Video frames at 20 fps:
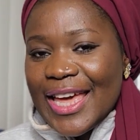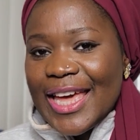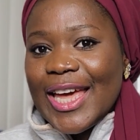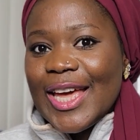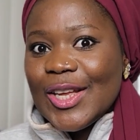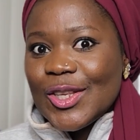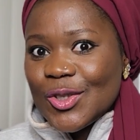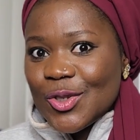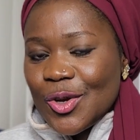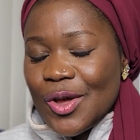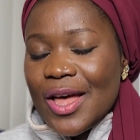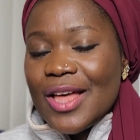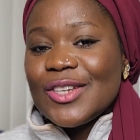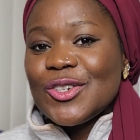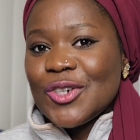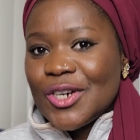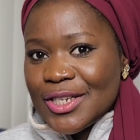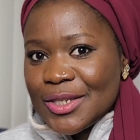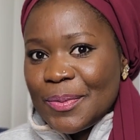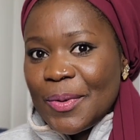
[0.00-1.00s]
It
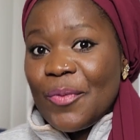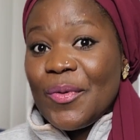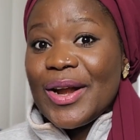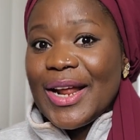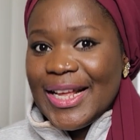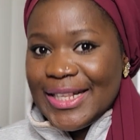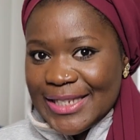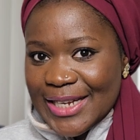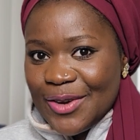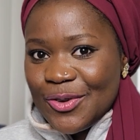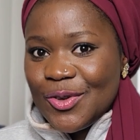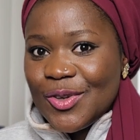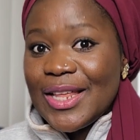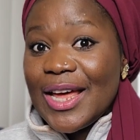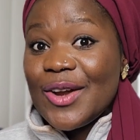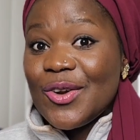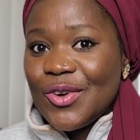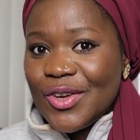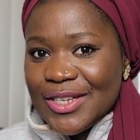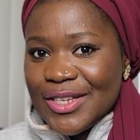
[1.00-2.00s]
took, trust me, when I tell you
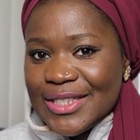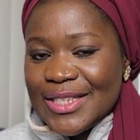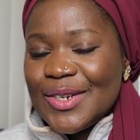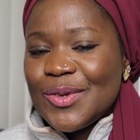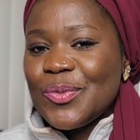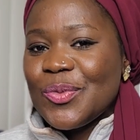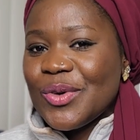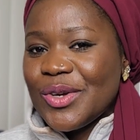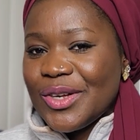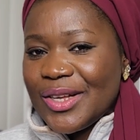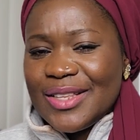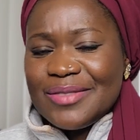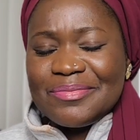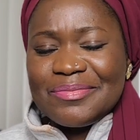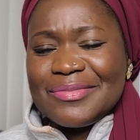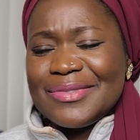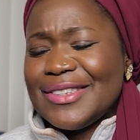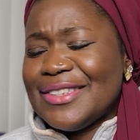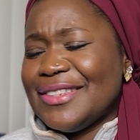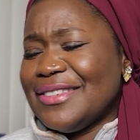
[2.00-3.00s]
that nursing will,
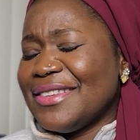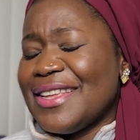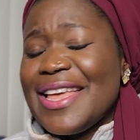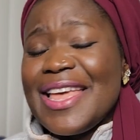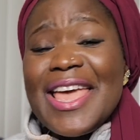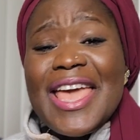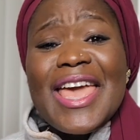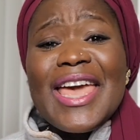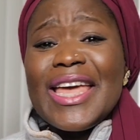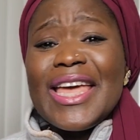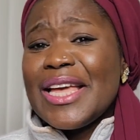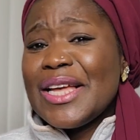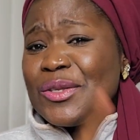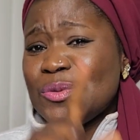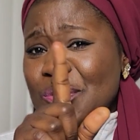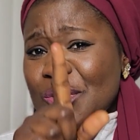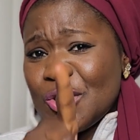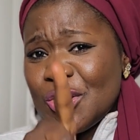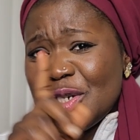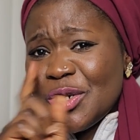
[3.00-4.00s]

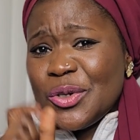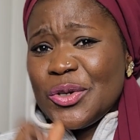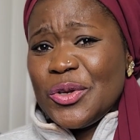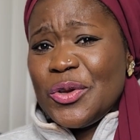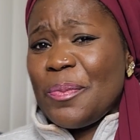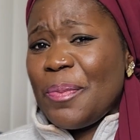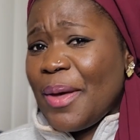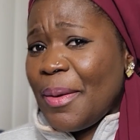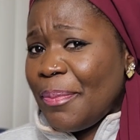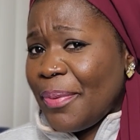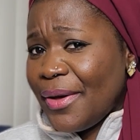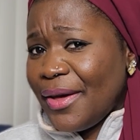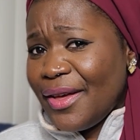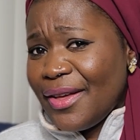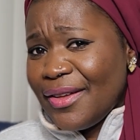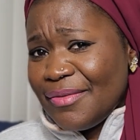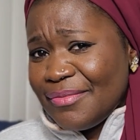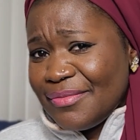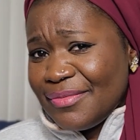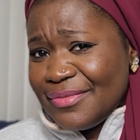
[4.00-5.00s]
it will show you,
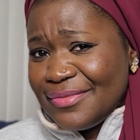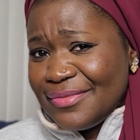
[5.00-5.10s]
Pepper.